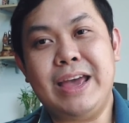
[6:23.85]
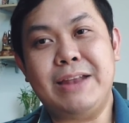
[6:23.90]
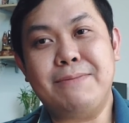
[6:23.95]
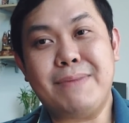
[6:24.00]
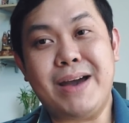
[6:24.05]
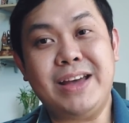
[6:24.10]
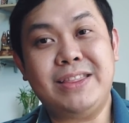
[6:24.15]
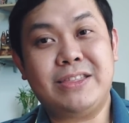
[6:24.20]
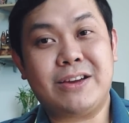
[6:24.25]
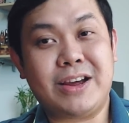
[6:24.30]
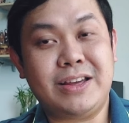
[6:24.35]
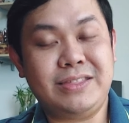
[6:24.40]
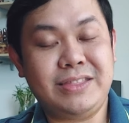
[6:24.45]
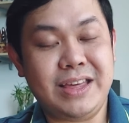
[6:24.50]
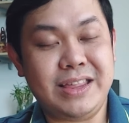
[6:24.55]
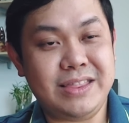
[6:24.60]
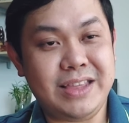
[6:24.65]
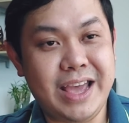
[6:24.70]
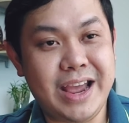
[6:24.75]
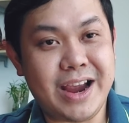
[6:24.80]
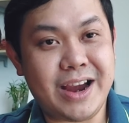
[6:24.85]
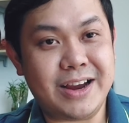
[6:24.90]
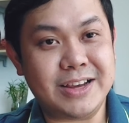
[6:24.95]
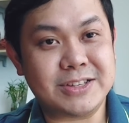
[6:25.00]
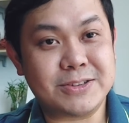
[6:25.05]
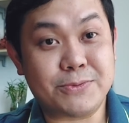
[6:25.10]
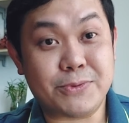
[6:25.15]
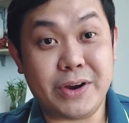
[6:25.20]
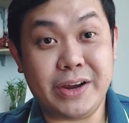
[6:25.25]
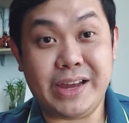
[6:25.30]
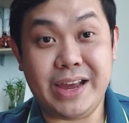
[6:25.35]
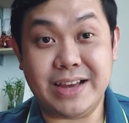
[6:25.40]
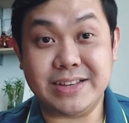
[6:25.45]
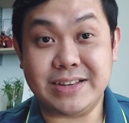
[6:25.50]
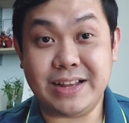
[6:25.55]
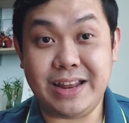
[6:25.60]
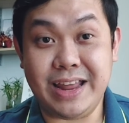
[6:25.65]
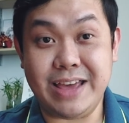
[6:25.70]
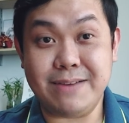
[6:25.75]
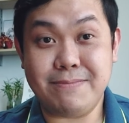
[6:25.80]
In my 13 years working
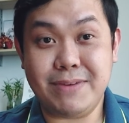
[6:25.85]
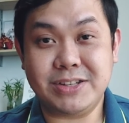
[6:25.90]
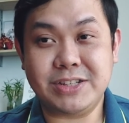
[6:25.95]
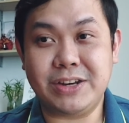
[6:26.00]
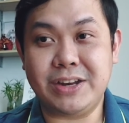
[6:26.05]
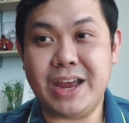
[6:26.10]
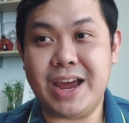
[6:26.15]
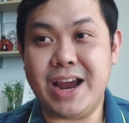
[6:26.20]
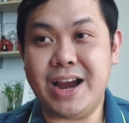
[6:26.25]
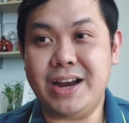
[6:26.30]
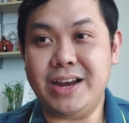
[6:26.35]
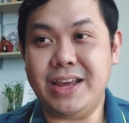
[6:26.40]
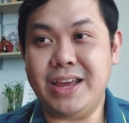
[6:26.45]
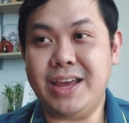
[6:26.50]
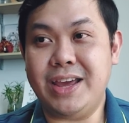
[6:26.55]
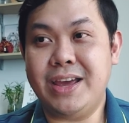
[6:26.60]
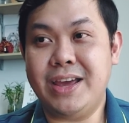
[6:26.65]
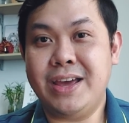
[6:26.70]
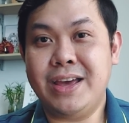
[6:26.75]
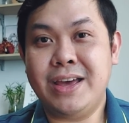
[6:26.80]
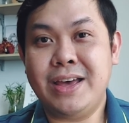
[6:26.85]
as a lay missionary,